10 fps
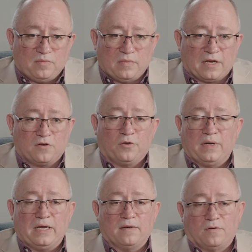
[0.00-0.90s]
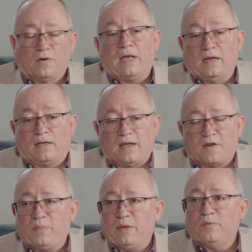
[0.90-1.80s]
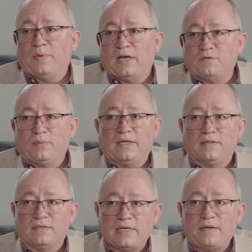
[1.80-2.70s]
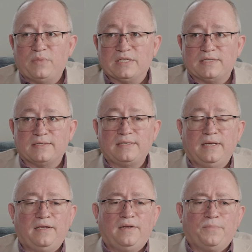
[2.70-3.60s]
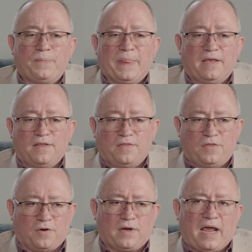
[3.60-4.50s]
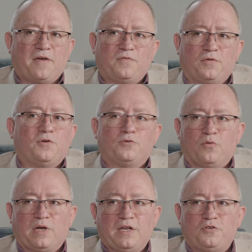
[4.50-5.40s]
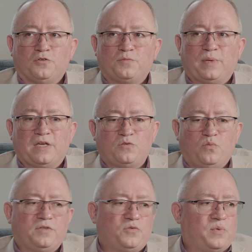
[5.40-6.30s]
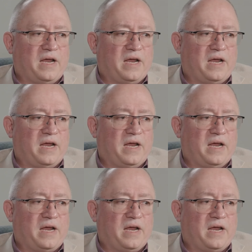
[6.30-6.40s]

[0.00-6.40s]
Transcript: including and a lot of people possibly in the same business. They're after those credentials, because once we